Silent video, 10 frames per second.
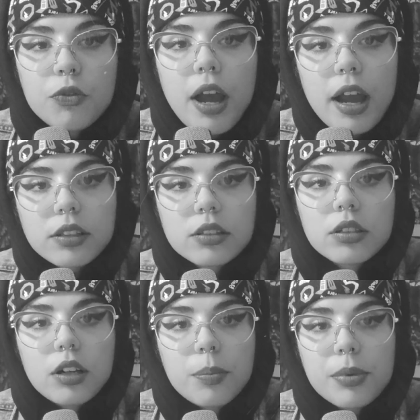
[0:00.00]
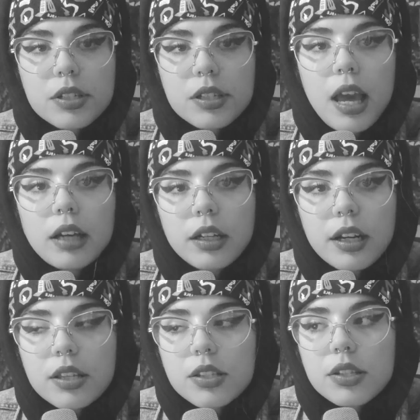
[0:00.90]
fact, her
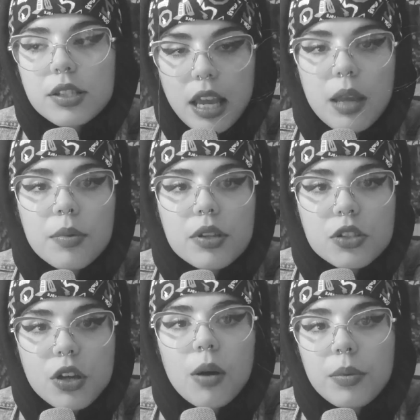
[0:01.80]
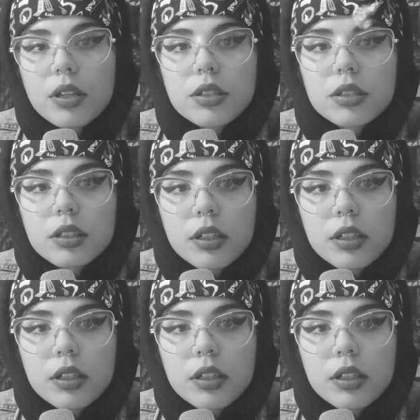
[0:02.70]
personality is the same as Tommy's.